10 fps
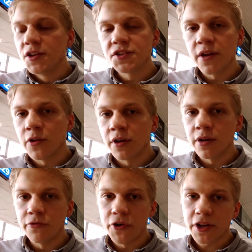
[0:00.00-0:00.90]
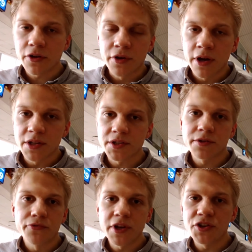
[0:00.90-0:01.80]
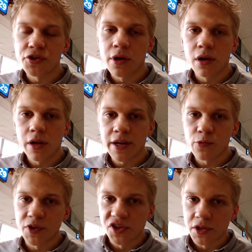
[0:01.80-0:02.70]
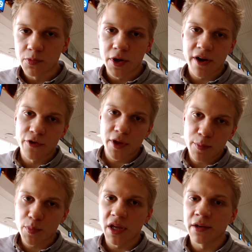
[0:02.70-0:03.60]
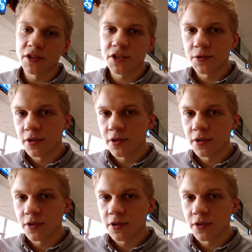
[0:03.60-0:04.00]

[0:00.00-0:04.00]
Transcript: 7 recognized regional languages, whatever that means.